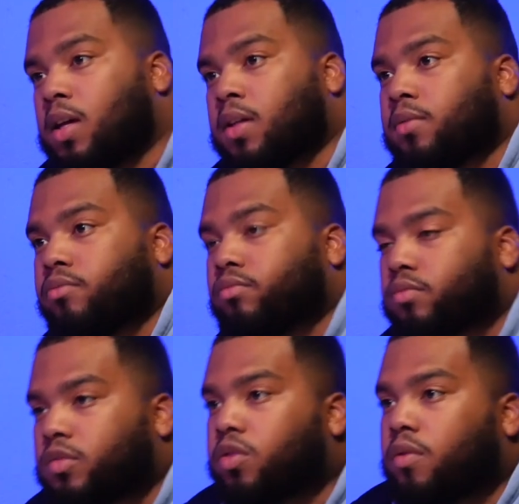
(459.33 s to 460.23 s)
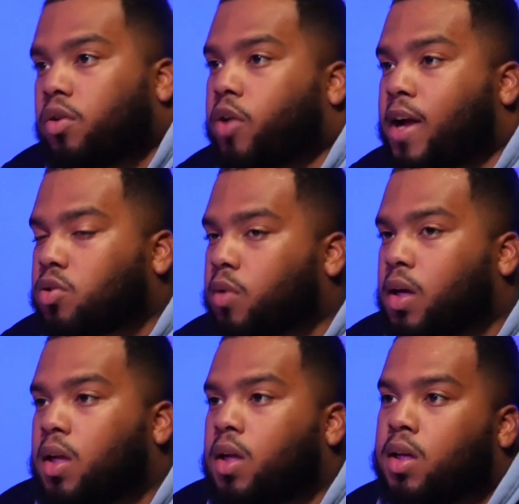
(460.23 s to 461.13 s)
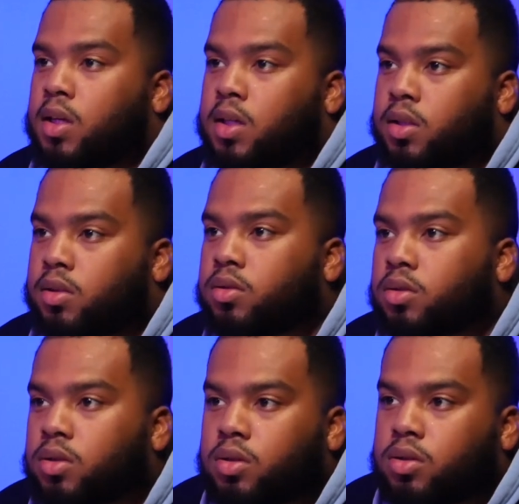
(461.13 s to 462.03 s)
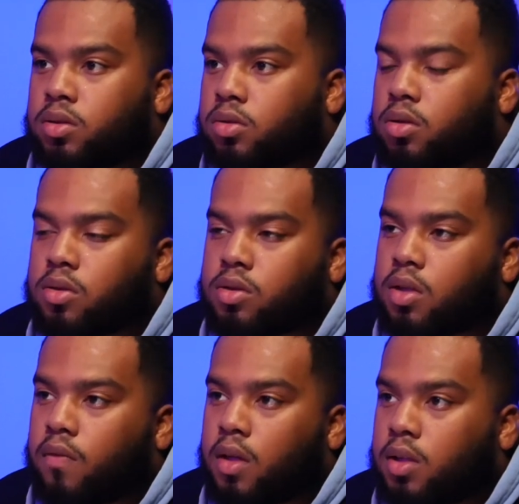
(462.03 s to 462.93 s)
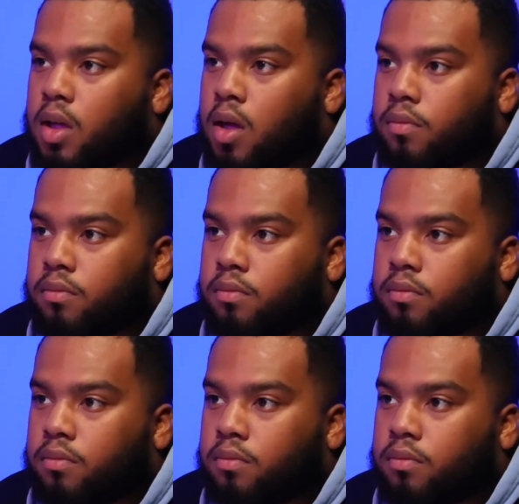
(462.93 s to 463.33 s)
and graduating and, stuff like that.